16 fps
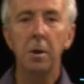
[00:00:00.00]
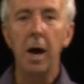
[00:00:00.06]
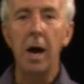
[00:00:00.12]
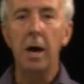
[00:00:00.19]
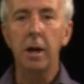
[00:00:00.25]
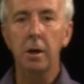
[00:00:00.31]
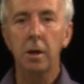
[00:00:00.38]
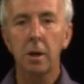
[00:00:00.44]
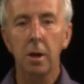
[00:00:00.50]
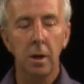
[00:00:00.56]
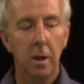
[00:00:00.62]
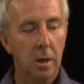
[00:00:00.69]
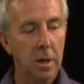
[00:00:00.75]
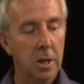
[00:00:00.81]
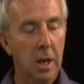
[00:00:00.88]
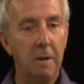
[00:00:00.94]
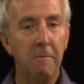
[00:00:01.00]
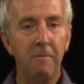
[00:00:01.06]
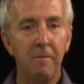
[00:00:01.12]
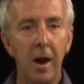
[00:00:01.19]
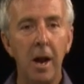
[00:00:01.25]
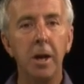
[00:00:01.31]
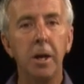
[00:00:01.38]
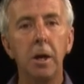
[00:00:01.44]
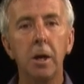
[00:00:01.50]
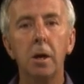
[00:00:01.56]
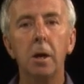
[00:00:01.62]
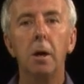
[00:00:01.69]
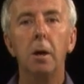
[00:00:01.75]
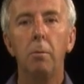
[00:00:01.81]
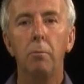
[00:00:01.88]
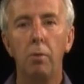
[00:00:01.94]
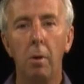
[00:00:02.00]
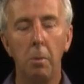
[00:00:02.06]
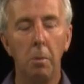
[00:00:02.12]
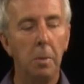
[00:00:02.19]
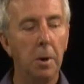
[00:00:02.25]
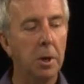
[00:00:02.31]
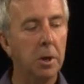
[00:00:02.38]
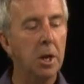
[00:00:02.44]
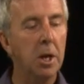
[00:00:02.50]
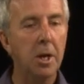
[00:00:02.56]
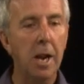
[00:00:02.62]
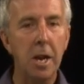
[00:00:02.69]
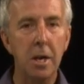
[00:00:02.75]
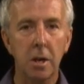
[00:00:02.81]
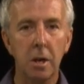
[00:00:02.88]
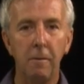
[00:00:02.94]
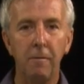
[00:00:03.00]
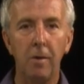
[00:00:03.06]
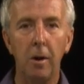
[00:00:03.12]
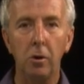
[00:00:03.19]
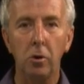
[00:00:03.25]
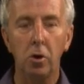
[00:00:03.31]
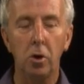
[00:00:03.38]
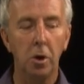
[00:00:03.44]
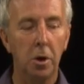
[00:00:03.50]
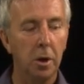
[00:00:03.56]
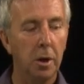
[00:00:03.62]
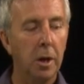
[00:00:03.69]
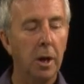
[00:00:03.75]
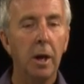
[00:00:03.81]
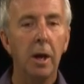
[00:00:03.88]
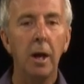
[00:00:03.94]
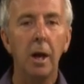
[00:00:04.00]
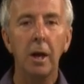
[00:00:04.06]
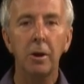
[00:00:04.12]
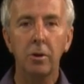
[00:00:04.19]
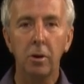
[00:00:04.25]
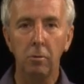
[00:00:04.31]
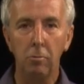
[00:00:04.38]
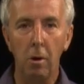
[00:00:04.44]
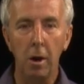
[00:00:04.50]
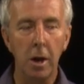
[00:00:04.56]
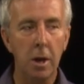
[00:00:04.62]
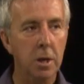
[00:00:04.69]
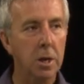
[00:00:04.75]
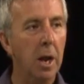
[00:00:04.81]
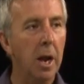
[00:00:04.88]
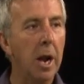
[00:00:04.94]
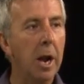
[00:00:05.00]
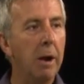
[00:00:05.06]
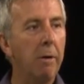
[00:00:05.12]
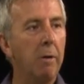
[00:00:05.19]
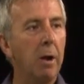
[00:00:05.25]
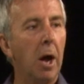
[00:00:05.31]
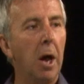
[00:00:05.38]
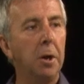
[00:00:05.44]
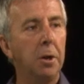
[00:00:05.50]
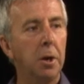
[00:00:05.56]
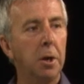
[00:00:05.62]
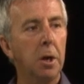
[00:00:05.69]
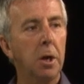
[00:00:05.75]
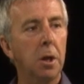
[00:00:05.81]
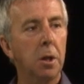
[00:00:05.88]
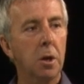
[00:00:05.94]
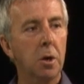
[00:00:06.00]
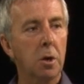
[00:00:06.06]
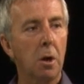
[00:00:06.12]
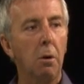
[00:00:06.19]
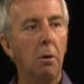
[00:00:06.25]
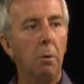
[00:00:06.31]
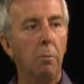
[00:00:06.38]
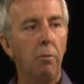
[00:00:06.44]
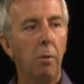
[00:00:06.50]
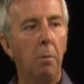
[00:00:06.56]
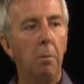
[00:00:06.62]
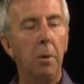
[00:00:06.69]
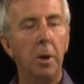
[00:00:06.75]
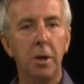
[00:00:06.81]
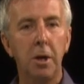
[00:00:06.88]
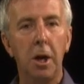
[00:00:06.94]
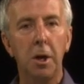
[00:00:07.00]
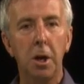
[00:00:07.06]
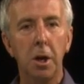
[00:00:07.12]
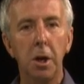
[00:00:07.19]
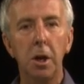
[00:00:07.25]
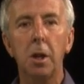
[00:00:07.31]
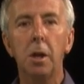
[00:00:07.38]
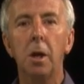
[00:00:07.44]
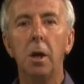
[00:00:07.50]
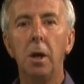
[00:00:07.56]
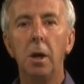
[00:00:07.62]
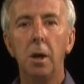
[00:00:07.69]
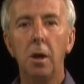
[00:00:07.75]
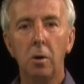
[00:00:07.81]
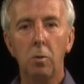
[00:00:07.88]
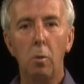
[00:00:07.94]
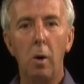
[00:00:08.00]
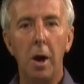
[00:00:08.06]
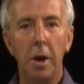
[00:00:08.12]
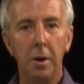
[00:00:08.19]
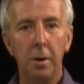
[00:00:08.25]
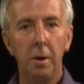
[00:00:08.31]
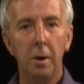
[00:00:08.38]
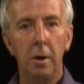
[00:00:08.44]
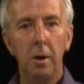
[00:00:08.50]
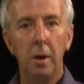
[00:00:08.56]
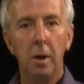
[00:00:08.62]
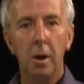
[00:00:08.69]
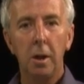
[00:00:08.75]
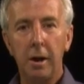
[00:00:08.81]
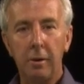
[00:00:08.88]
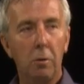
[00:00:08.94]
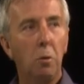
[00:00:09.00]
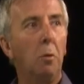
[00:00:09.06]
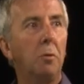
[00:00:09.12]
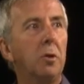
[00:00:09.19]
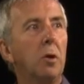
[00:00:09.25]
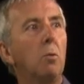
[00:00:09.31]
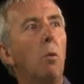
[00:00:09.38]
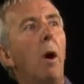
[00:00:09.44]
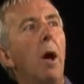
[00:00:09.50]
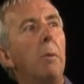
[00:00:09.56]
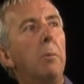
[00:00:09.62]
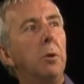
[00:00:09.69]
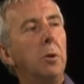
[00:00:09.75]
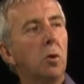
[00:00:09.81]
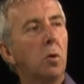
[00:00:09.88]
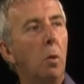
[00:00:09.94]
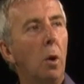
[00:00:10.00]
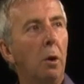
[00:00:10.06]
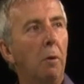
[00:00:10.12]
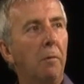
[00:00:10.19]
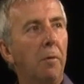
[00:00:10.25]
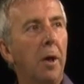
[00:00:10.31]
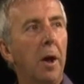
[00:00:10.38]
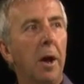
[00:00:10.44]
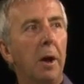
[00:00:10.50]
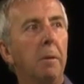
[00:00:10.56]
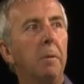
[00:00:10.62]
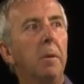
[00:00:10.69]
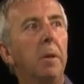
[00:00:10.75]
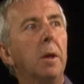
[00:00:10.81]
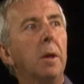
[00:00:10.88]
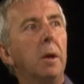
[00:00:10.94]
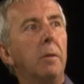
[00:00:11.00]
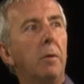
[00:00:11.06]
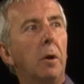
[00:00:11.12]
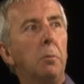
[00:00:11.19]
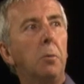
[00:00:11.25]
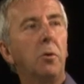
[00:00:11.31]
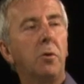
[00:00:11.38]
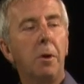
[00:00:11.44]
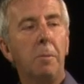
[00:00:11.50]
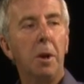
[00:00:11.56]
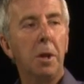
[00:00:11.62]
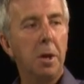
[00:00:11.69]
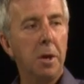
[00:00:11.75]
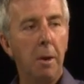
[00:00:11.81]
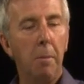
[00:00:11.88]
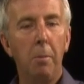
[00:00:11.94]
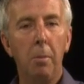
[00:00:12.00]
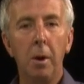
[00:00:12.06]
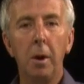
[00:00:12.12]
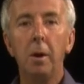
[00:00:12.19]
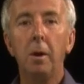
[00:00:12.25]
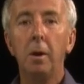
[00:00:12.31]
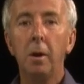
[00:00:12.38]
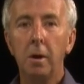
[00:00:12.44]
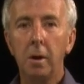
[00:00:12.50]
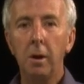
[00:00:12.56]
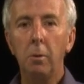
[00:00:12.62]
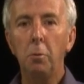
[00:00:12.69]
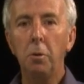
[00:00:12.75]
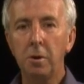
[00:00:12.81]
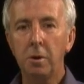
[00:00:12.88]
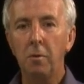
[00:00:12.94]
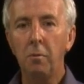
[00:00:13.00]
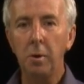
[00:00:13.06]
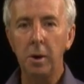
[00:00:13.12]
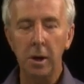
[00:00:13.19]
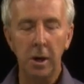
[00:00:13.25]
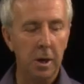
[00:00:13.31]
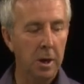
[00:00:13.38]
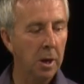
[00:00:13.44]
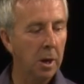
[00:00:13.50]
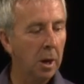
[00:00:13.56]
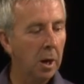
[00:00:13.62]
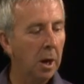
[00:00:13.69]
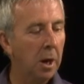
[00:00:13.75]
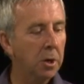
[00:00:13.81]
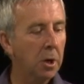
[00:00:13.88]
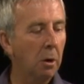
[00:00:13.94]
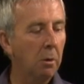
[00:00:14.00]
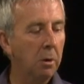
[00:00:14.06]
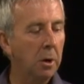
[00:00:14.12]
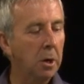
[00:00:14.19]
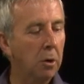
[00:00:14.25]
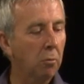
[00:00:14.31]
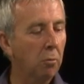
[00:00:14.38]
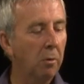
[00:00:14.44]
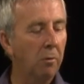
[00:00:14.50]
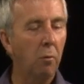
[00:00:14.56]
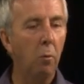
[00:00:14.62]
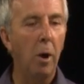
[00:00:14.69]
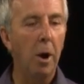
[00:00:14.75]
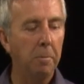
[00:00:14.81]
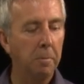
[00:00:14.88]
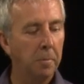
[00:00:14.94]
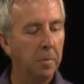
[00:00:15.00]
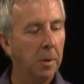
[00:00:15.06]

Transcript: that is a valid probability density function. It has the right area underneath, the total probability underneath is 1. And that, of course, is why I put the 12 there. If I put some other number, it wouldn't have been a total integral of 1.